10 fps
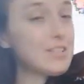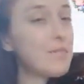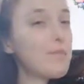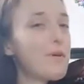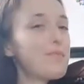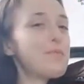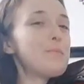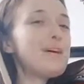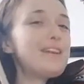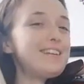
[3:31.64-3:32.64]
level up from
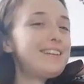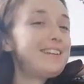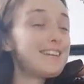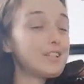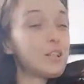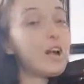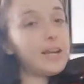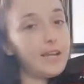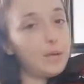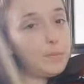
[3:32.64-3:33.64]
that is
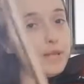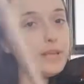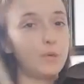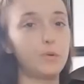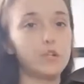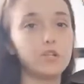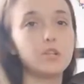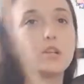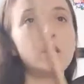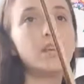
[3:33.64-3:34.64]
locking your pinky, which
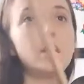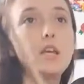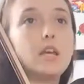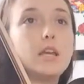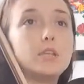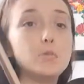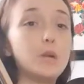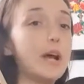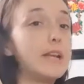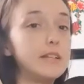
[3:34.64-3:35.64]
is what
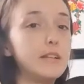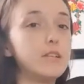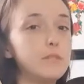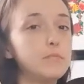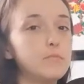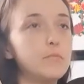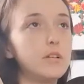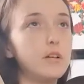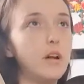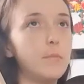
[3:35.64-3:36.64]
I did
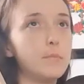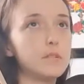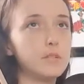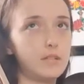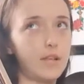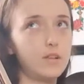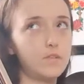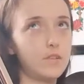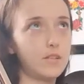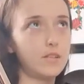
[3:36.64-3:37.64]
up until the age
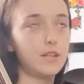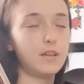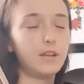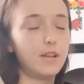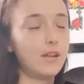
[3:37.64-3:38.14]
of 16.